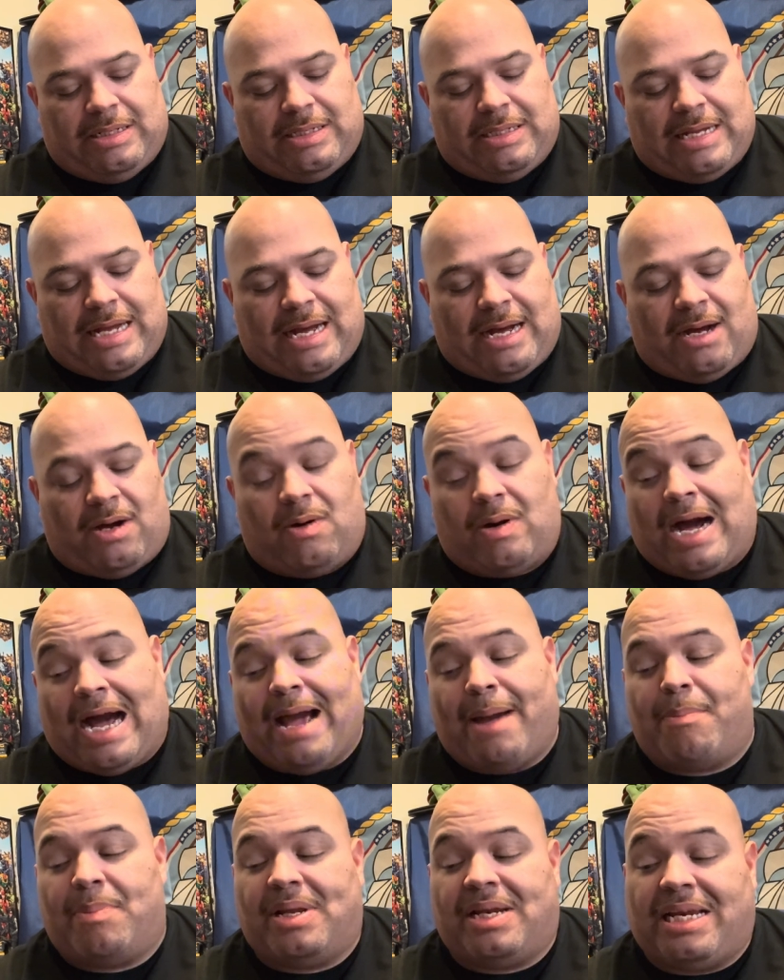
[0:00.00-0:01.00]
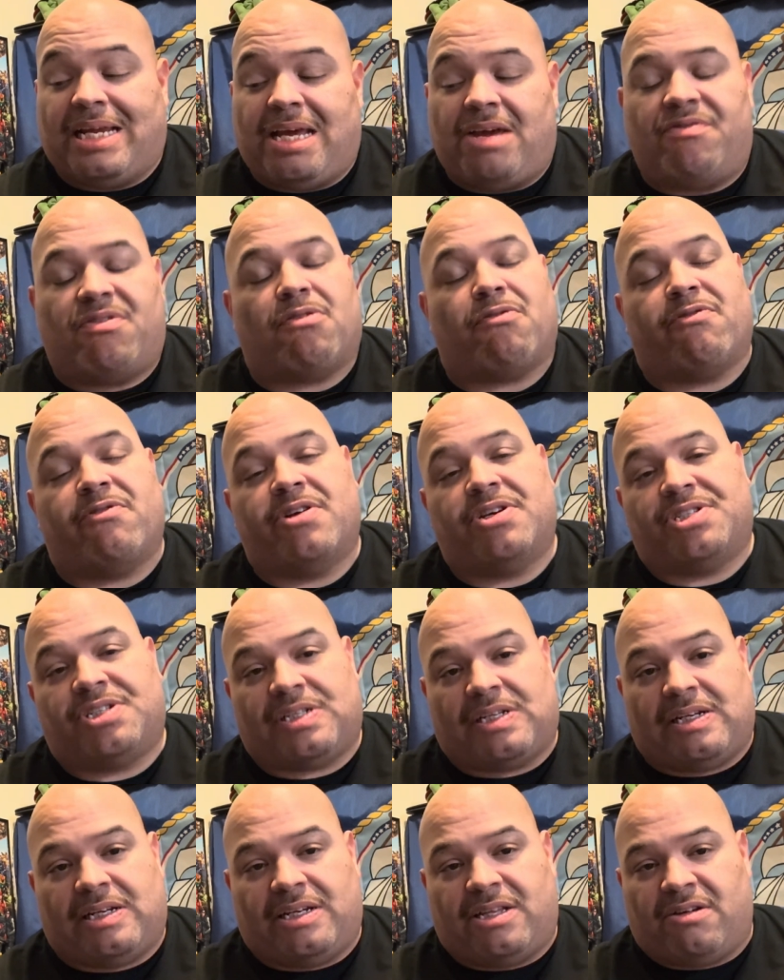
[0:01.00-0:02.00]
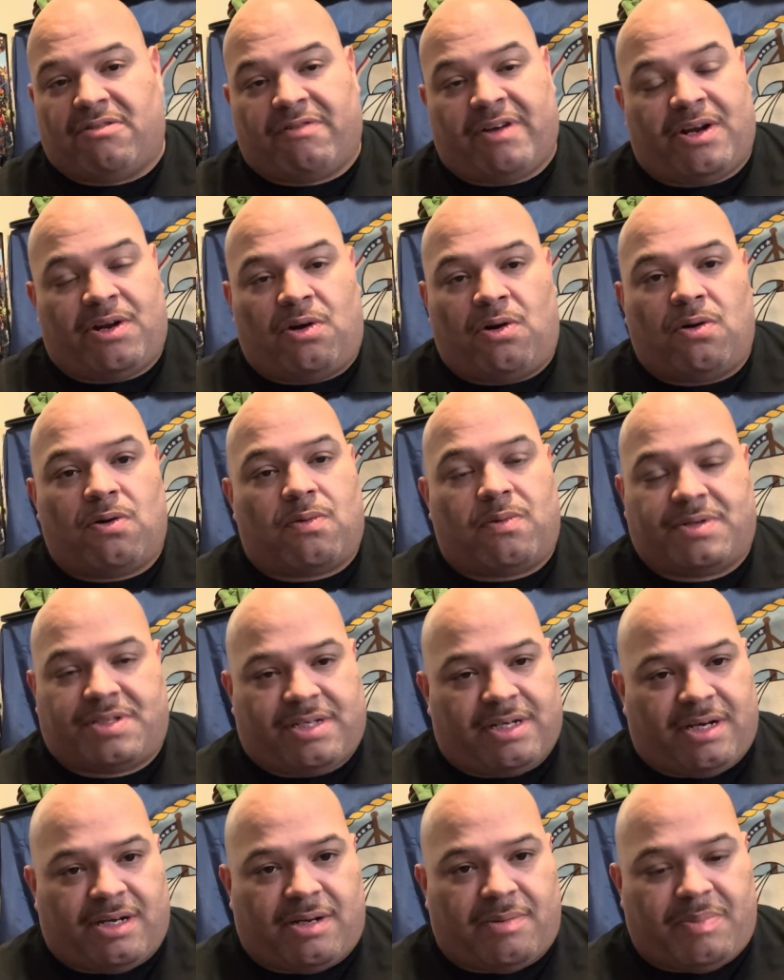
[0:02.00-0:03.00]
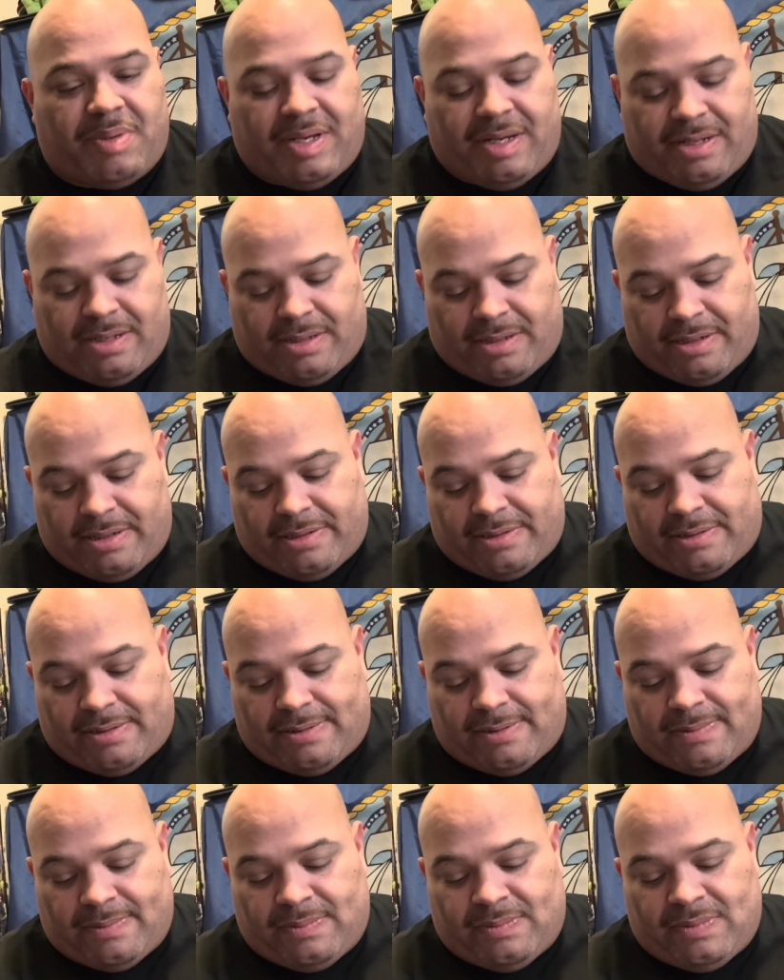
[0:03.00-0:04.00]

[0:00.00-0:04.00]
Now, I believe originally the Red Hulk wasn't gonna be in this.